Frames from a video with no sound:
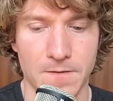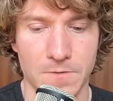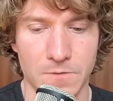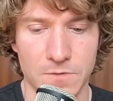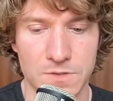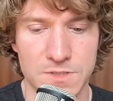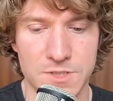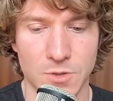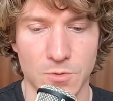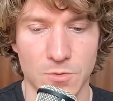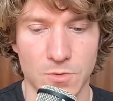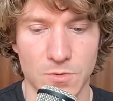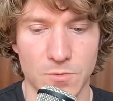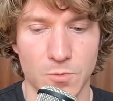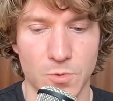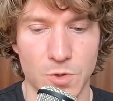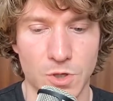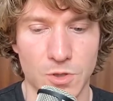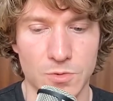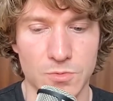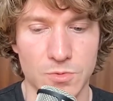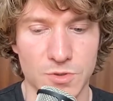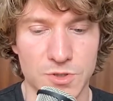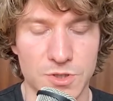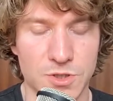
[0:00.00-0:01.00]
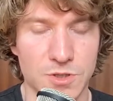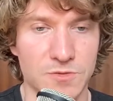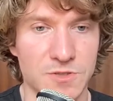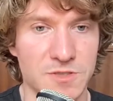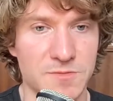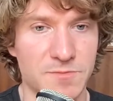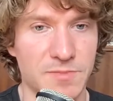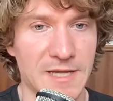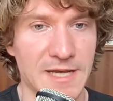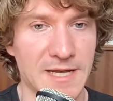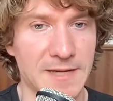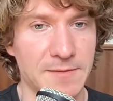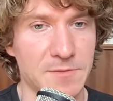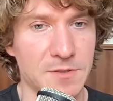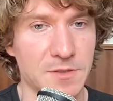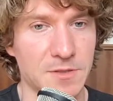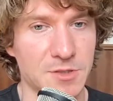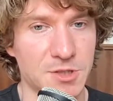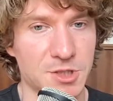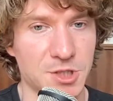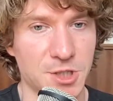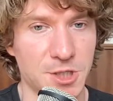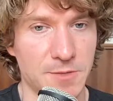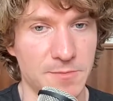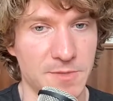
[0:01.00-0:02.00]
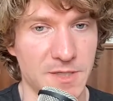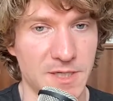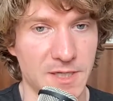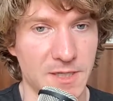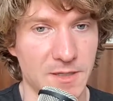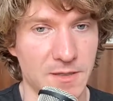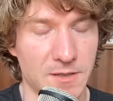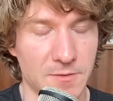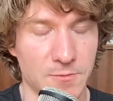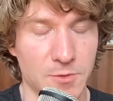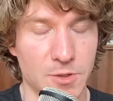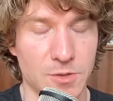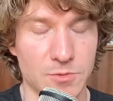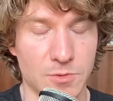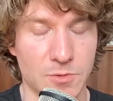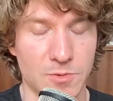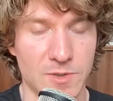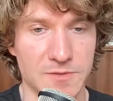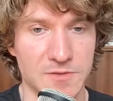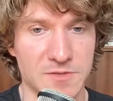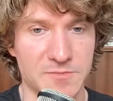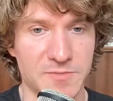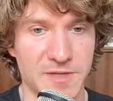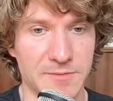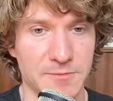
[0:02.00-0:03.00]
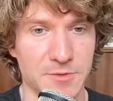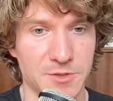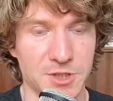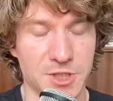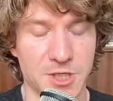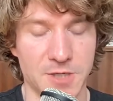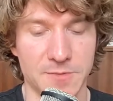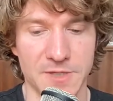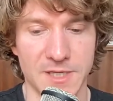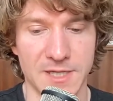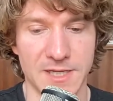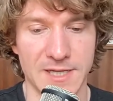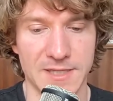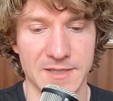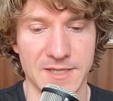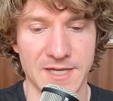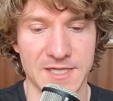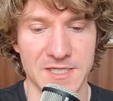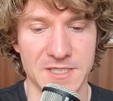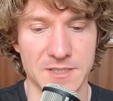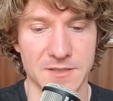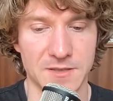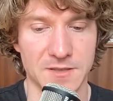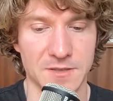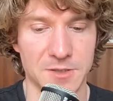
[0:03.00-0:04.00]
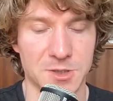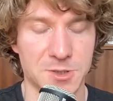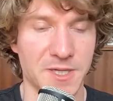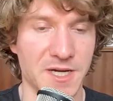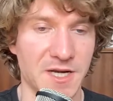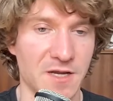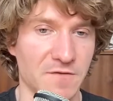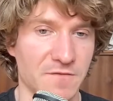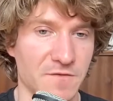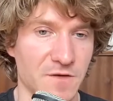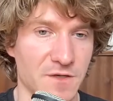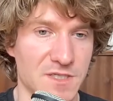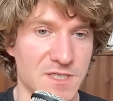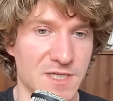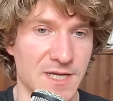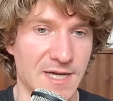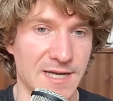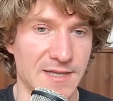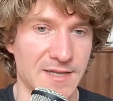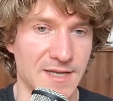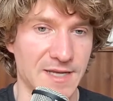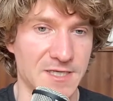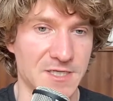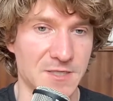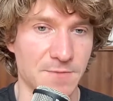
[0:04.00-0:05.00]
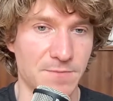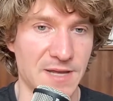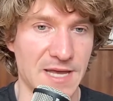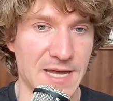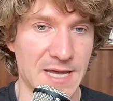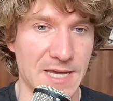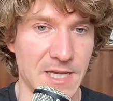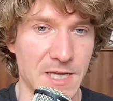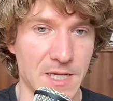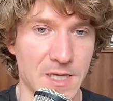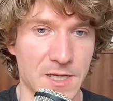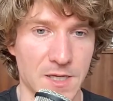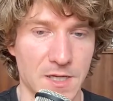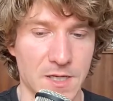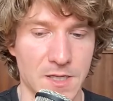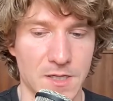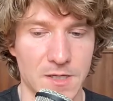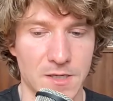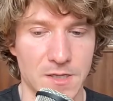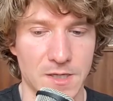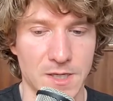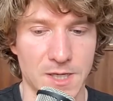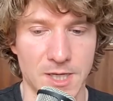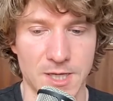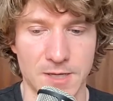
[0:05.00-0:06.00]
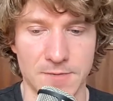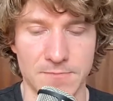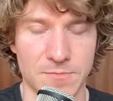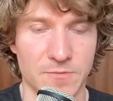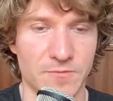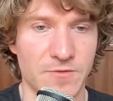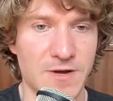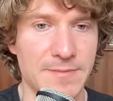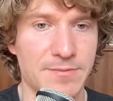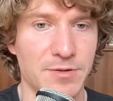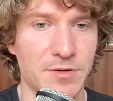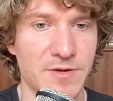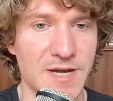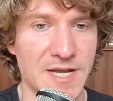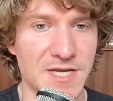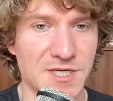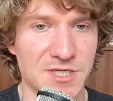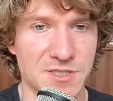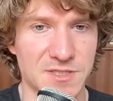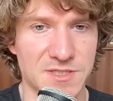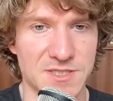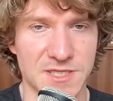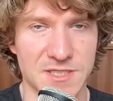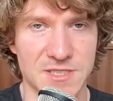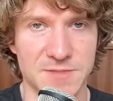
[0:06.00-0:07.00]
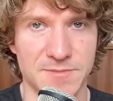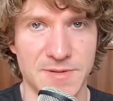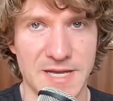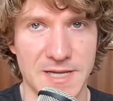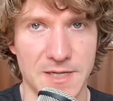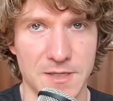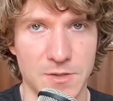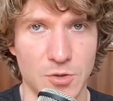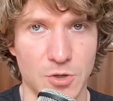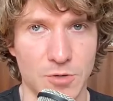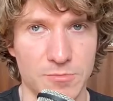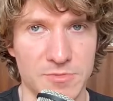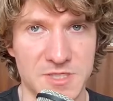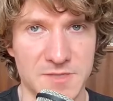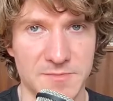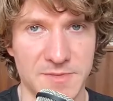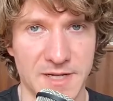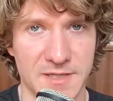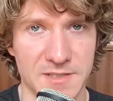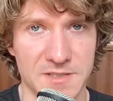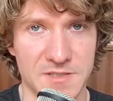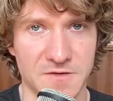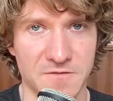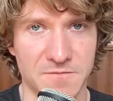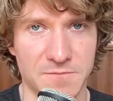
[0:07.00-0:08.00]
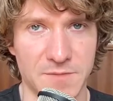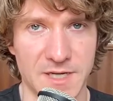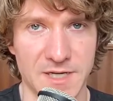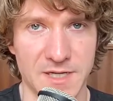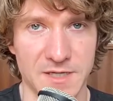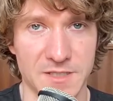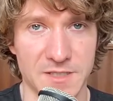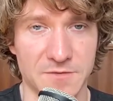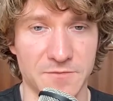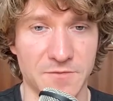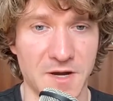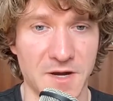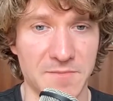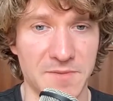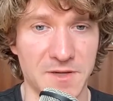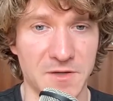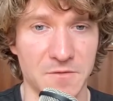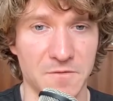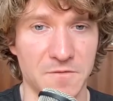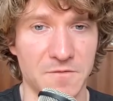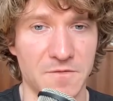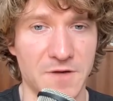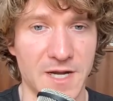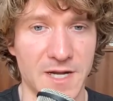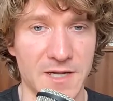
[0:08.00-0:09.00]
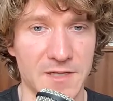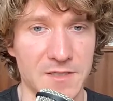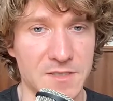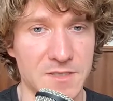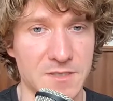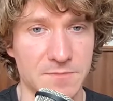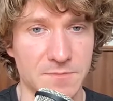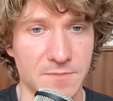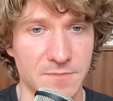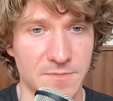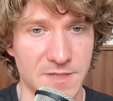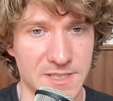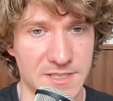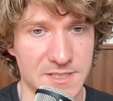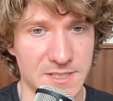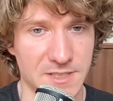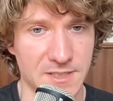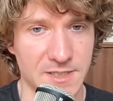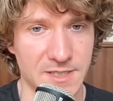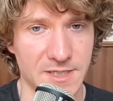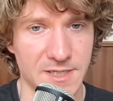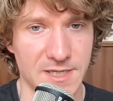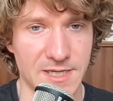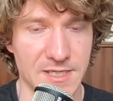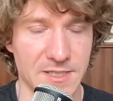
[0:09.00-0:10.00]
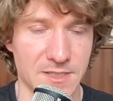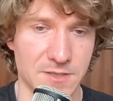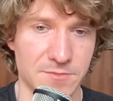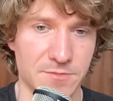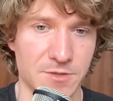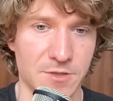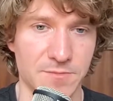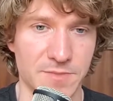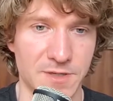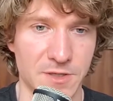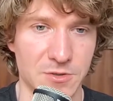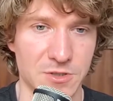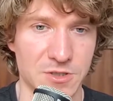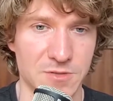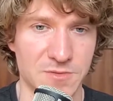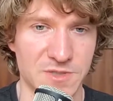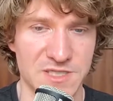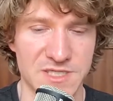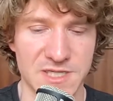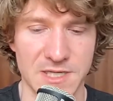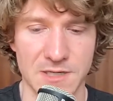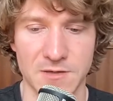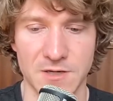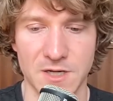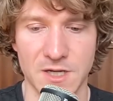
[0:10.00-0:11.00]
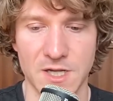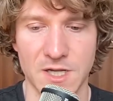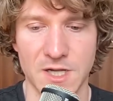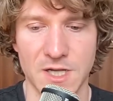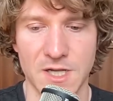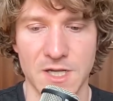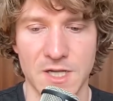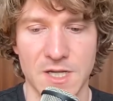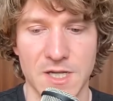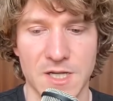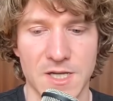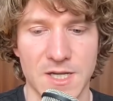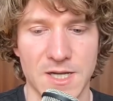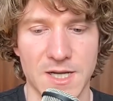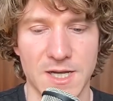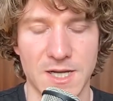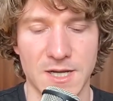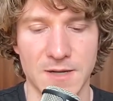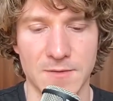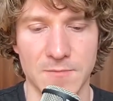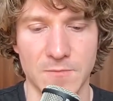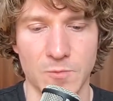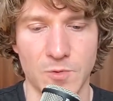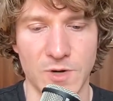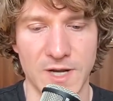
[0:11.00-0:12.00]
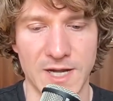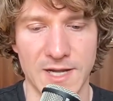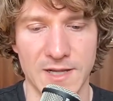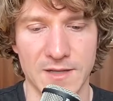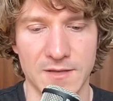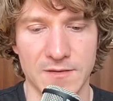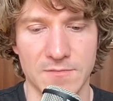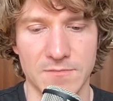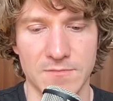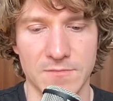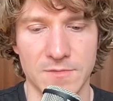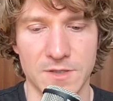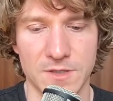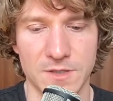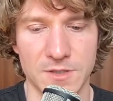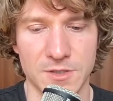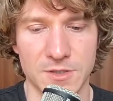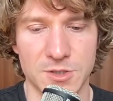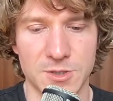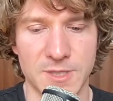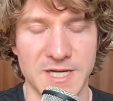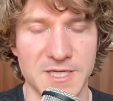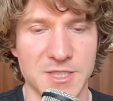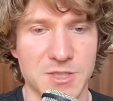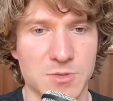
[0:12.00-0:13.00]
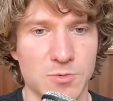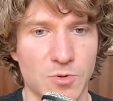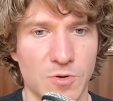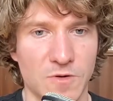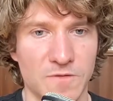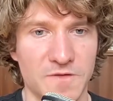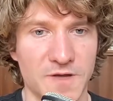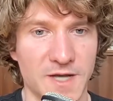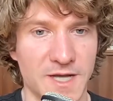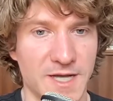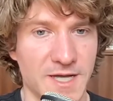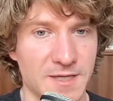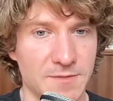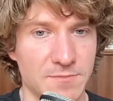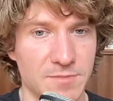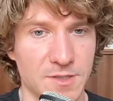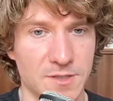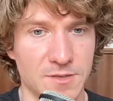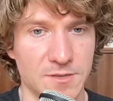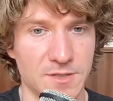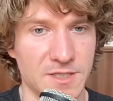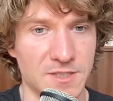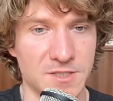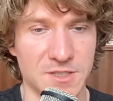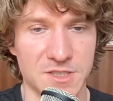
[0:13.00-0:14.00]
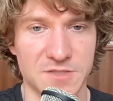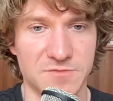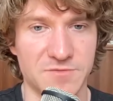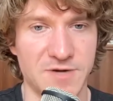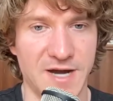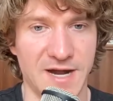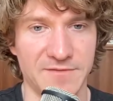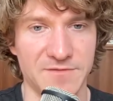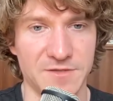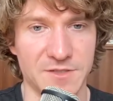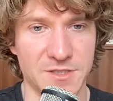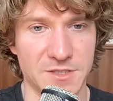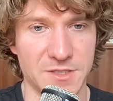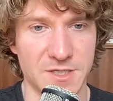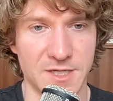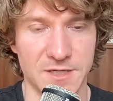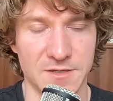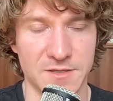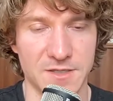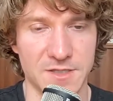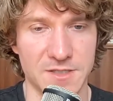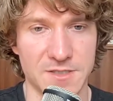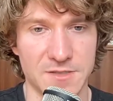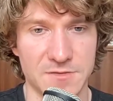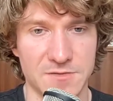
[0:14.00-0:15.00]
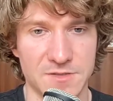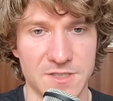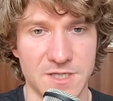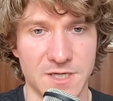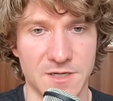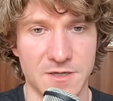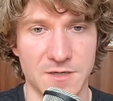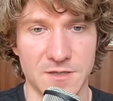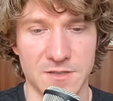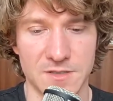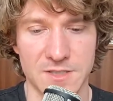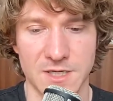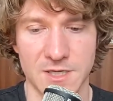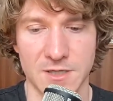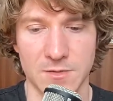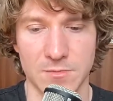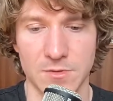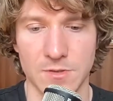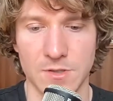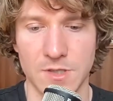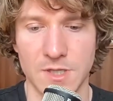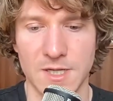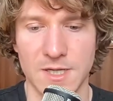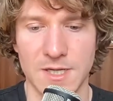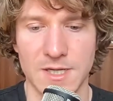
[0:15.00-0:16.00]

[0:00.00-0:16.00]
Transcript: so World War II was blamed on Germany. World War I was blamed on Germany, and they had the Treaty of Versailles. They had to pay reparations. They had to pay enormous amounts of money to rebuild France, basically, and Belgium, etc., where the trench warfare had just ravaged areas. It was terrible.